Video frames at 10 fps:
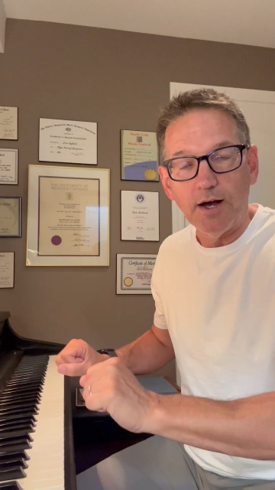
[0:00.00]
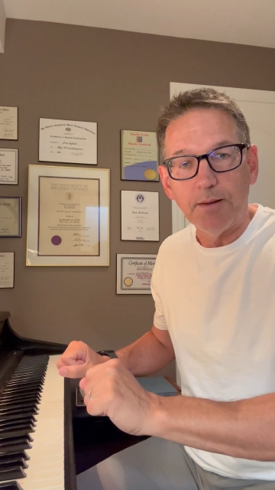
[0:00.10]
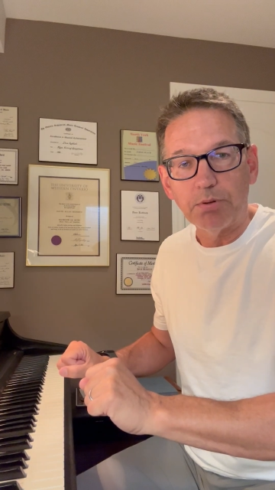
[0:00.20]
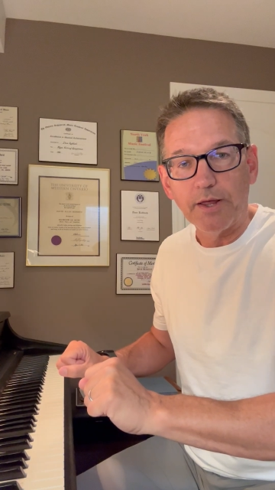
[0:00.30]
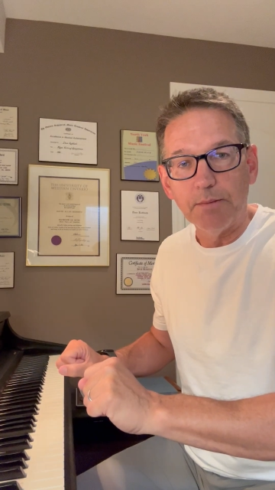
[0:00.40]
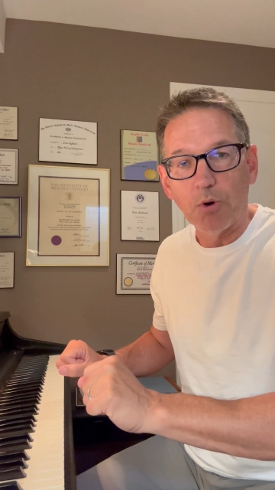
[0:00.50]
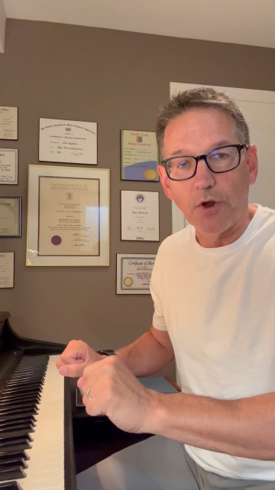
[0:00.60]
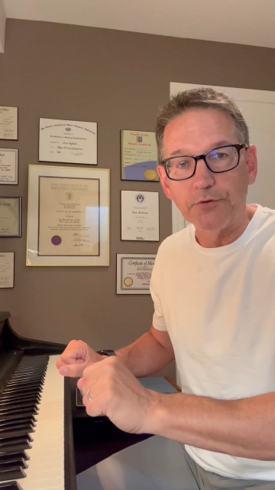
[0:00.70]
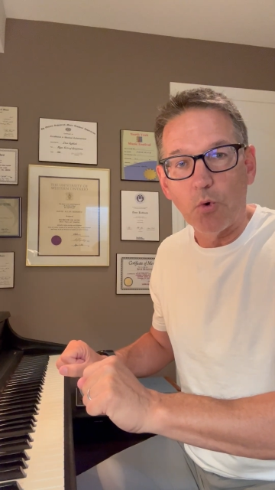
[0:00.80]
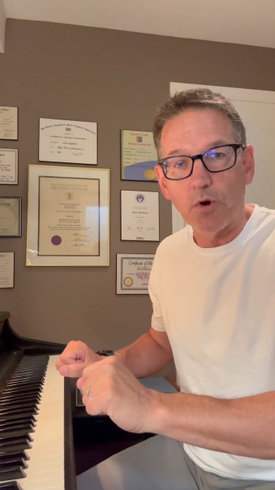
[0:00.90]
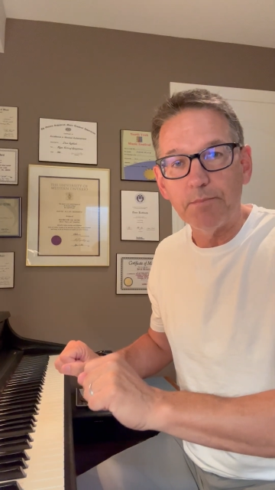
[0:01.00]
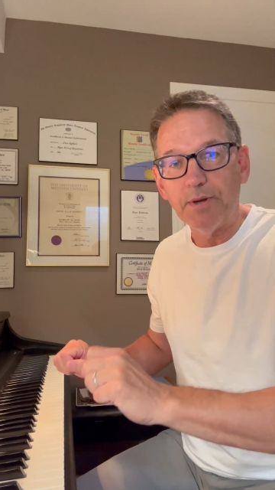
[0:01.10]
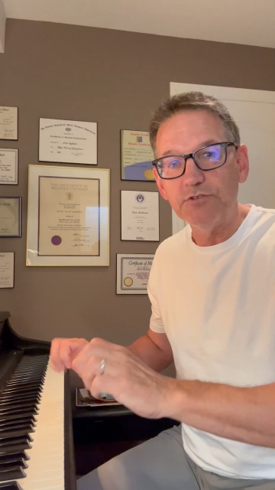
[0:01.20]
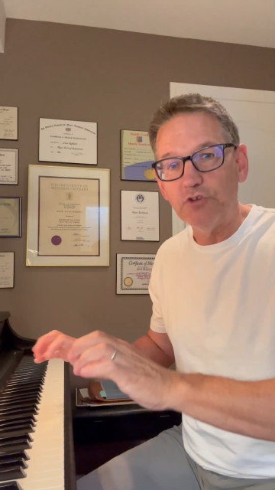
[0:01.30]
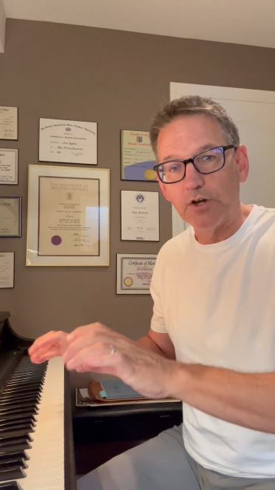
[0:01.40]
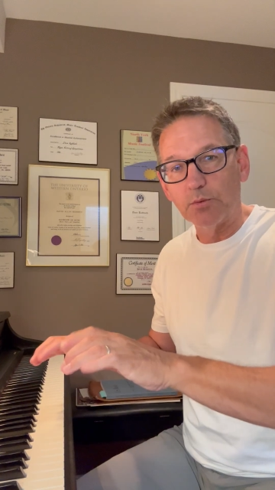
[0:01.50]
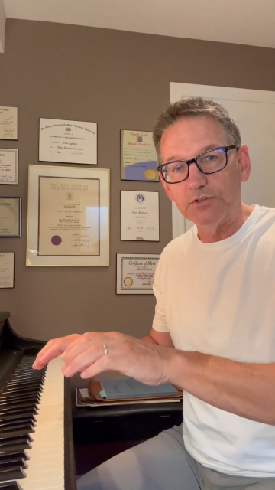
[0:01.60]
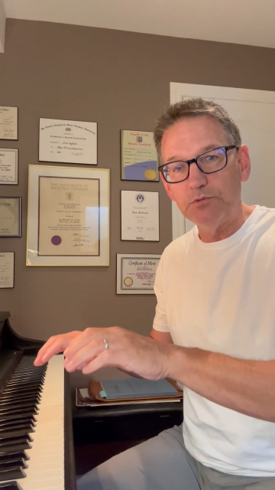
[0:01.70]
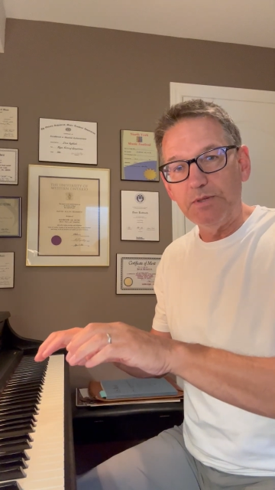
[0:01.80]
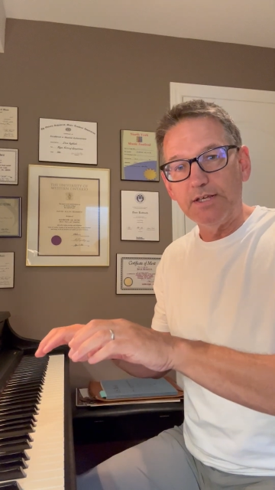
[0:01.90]
play a broad chord, but generally
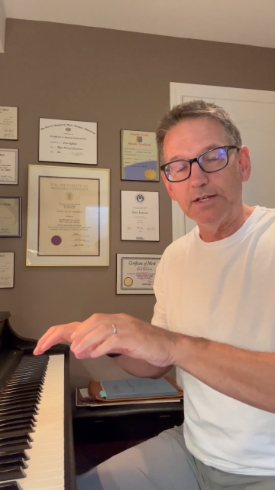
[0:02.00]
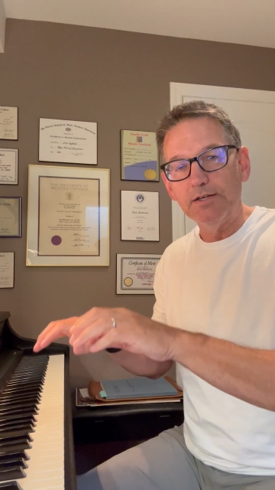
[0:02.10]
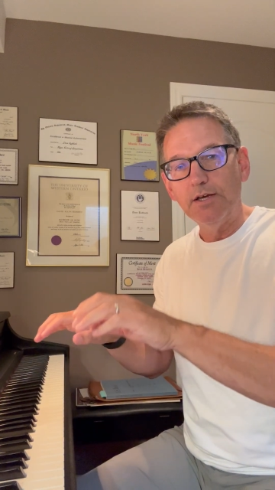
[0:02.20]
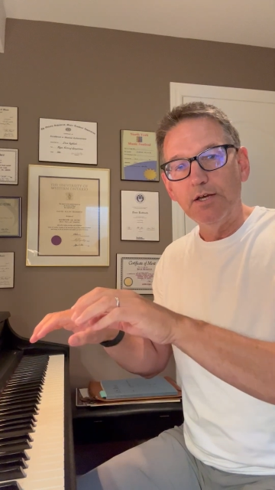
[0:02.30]
speaking,